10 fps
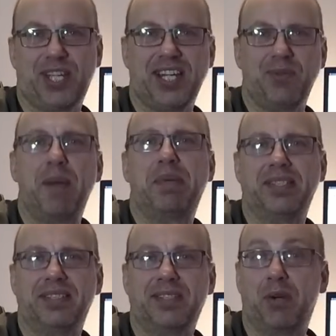can
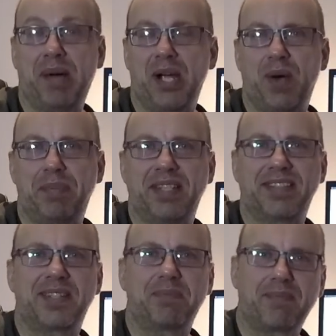buy
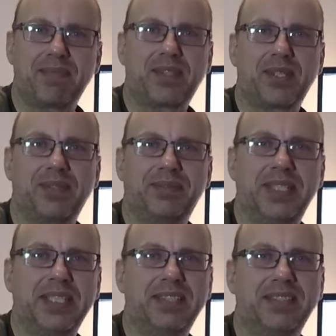weapons.
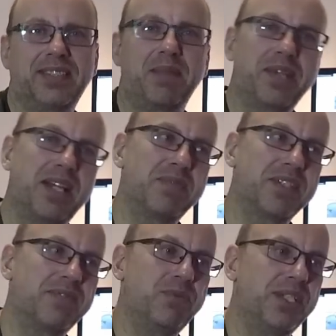
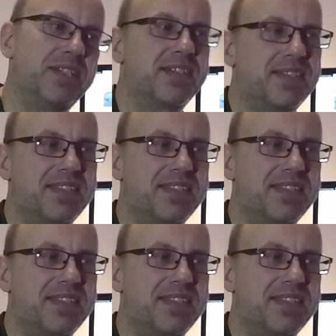Sometimes I read